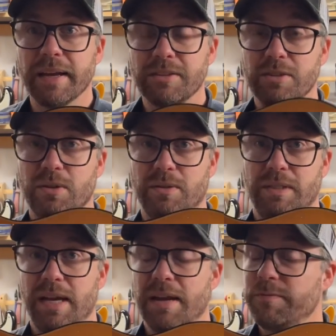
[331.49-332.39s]
So
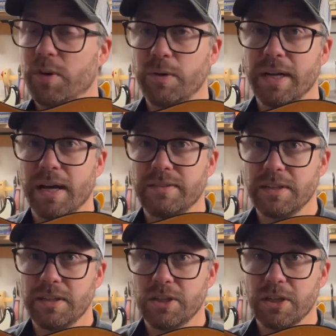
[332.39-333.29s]
yeah, very nice
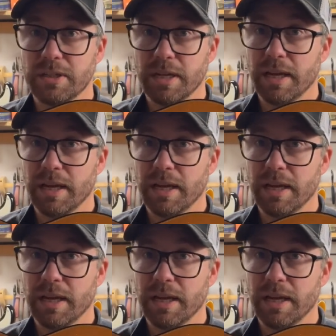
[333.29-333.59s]
addition.